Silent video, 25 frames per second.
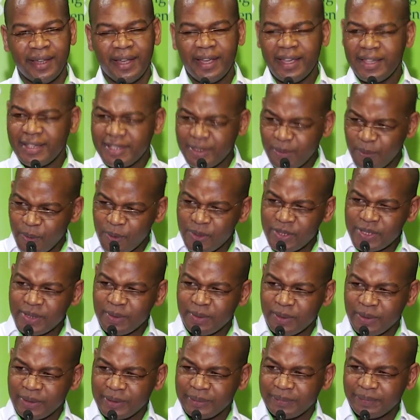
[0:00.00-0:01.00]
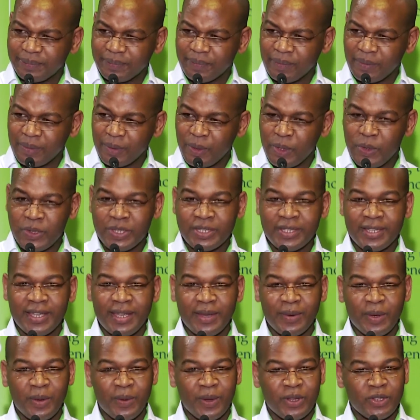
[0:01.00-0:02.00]
it's possible. When you
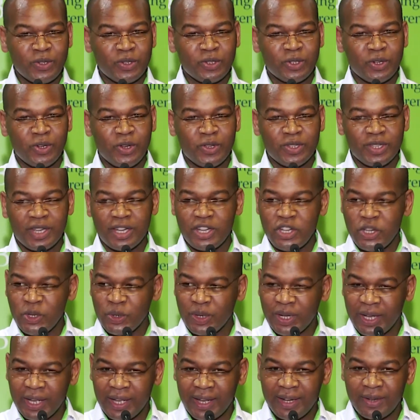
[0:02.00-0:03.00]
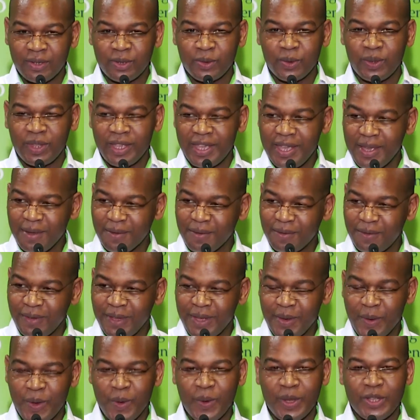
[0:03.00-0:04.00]
say we want to introduce a new card with
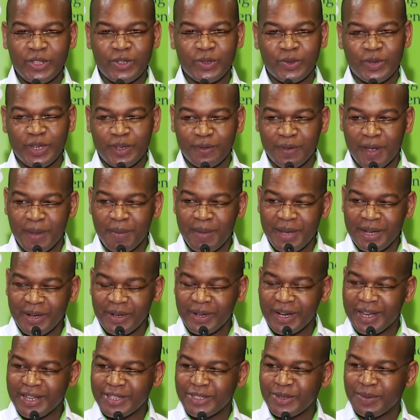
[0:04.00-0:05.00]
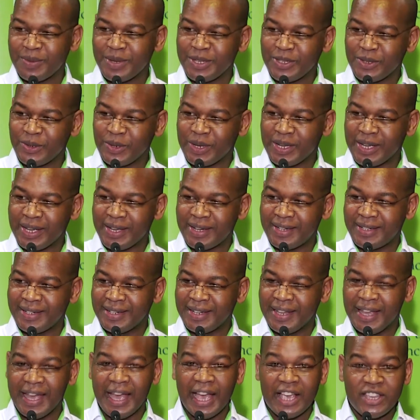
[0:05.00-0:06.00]
EMV, we want to reach 5 million customers on card,
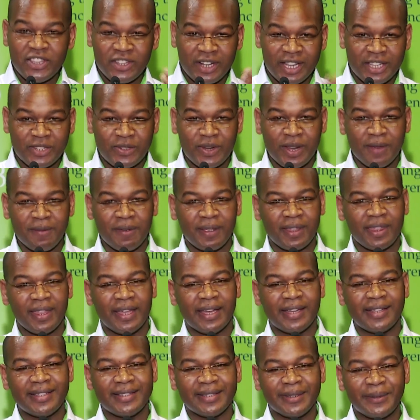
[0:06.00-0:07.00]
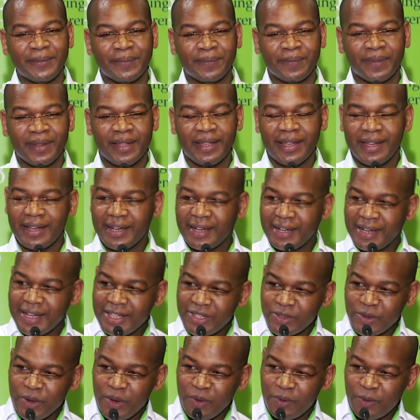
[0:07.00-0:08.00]
Angela is driving that,
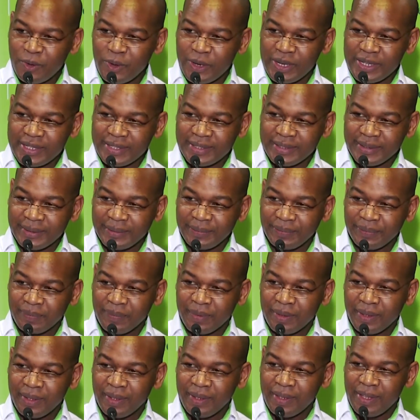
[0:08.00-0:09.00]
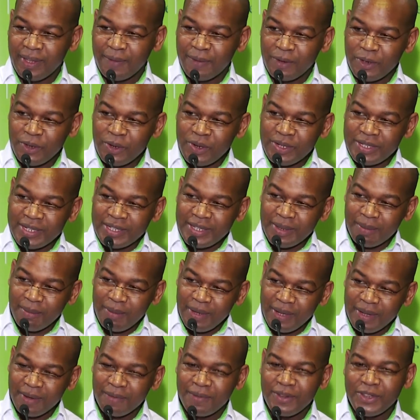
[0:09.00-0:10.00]
let's go for it. If you don't set a
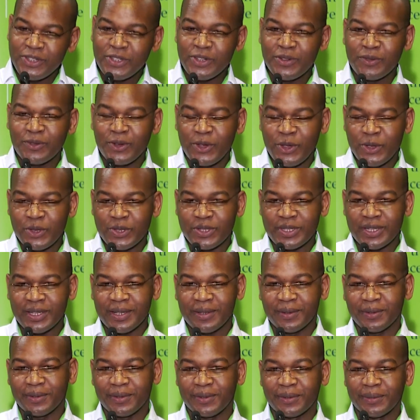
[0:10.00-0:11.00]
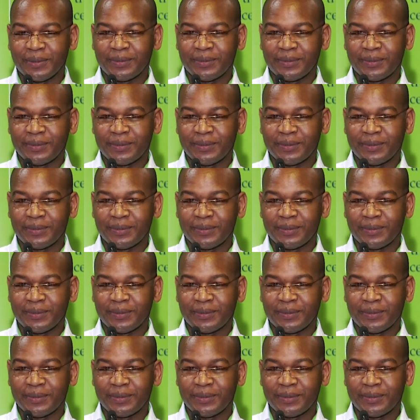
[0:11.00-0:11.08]
bigger vision for yourself,